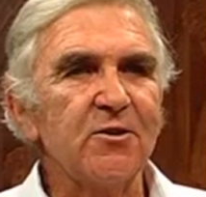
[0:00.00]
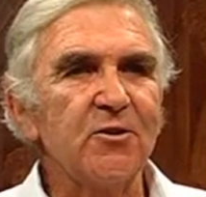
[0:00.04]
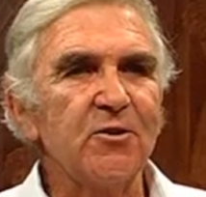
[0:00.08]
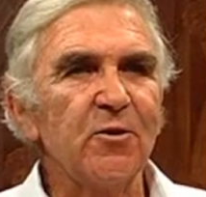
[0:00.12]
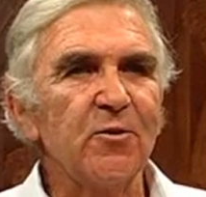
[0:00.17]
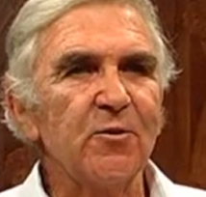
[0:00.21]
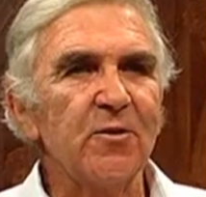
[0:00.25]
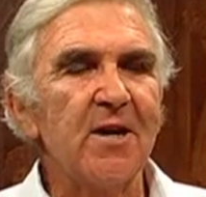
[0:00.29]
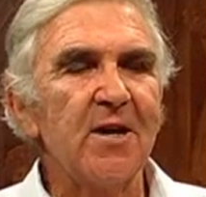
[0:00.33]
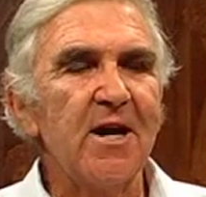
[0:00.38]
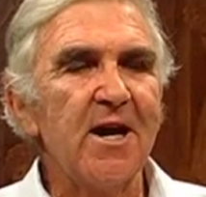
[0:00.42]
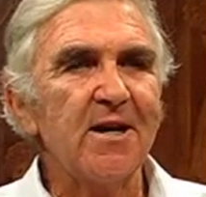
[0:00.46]

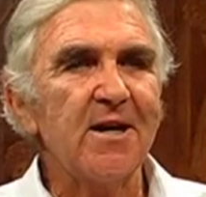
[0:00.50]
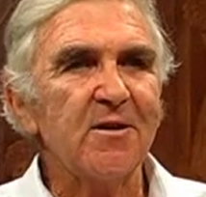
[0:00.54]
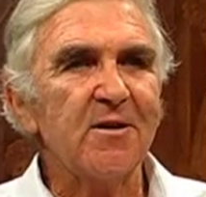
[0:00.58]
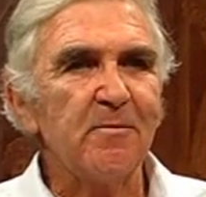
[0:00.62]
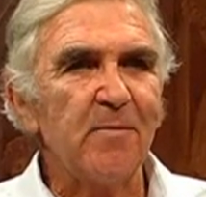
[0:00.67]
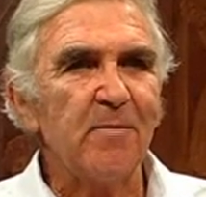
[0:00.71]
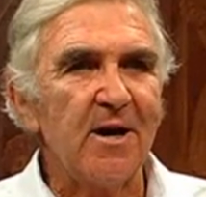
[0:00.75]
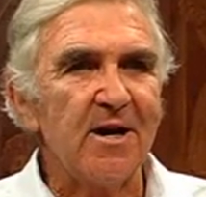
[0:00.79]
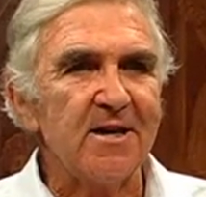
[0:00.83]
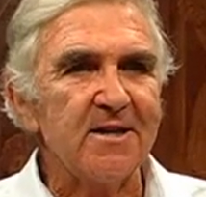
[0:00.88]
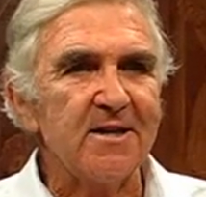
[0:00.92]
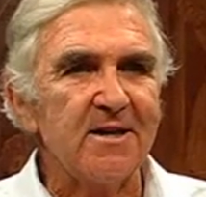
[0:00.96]
Children had to
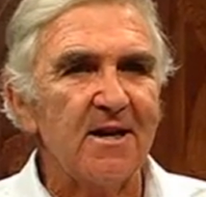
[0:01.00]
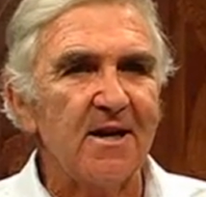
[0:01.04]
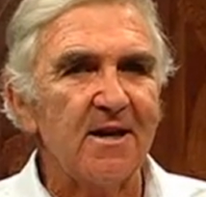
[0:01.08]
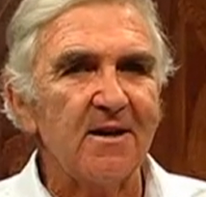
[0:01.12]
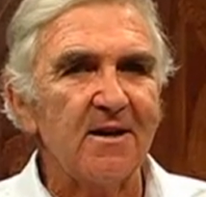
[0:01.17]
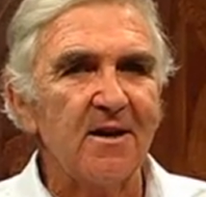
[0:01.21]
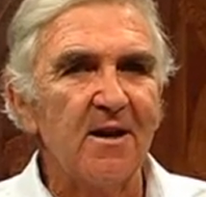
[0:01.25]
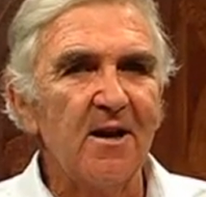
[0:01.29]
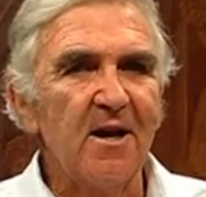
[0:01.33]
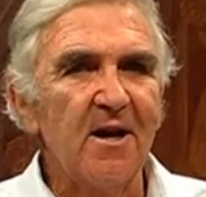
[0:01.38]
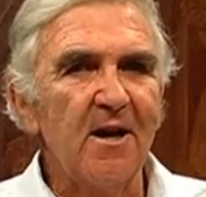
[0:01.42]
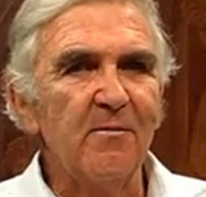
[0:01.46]
pass that
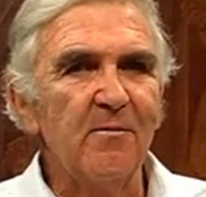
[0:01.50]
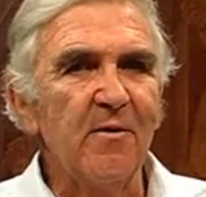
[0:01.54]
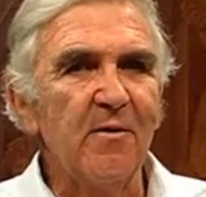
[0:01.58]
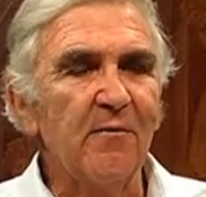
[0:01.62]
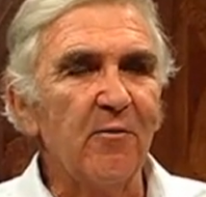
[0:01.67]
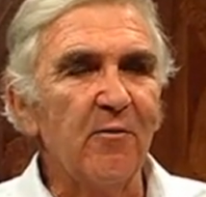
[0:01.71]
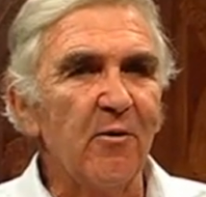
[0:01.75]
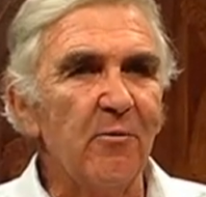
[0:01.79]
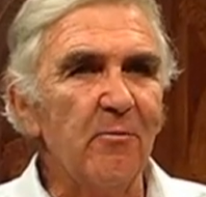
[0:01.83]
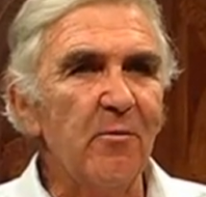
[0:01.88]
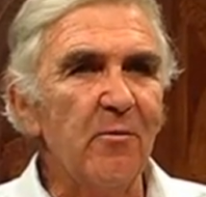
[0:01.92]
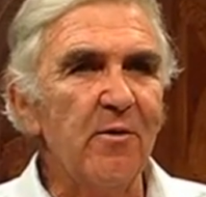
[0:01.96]

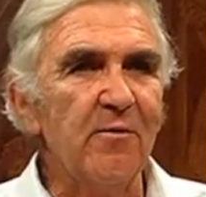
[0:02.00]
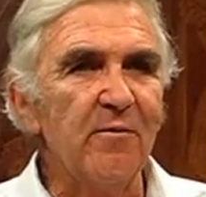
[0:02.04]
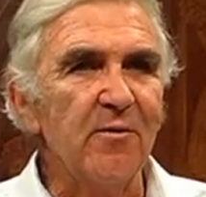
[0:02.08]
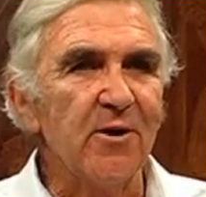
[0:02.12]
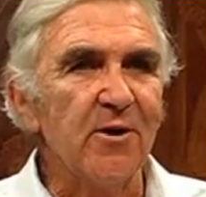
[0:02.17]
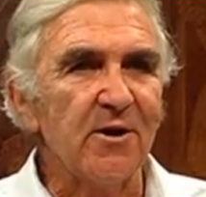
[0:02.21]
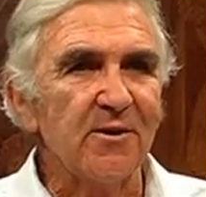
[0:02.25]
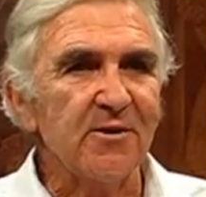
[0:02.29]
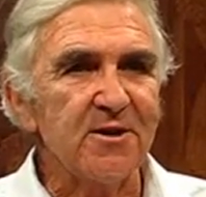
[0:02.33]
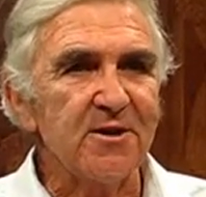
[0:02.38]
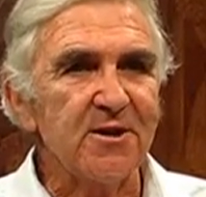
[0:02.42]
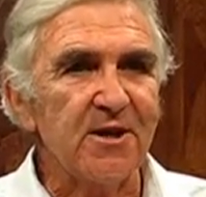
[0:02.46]
before
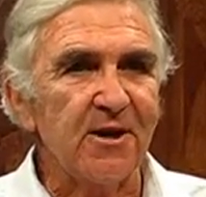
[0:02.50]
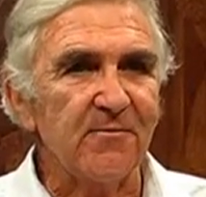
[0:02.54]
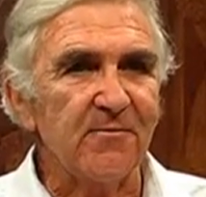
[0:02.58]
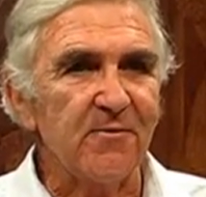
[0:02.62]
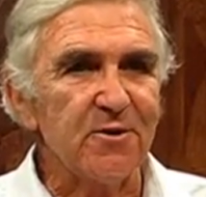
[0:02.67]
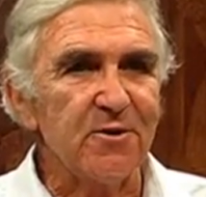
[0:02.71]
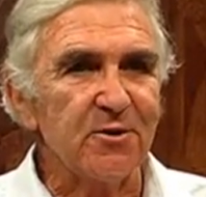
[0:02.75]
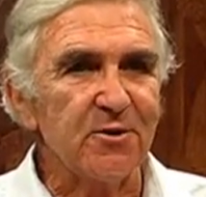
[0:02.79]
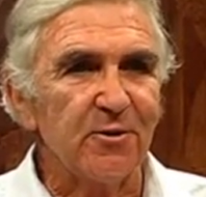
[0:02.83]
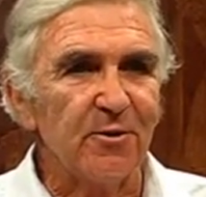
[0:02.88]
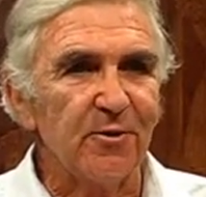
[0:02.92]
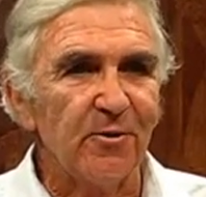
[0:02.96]
moving on to
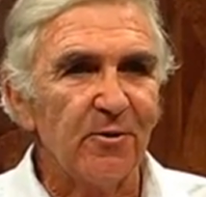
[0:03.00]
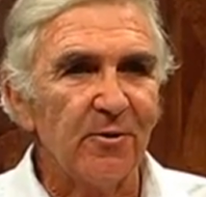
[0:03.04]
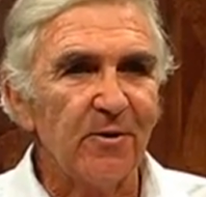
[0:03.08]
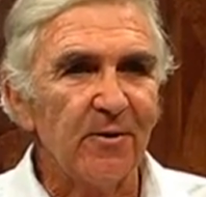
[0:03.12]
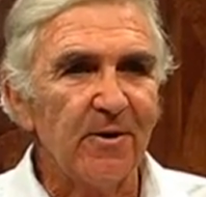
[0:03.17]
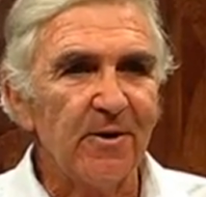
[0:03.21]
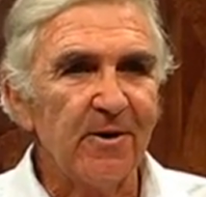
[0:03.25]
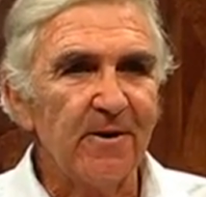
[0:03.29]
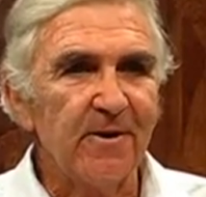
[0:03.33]
secondary school.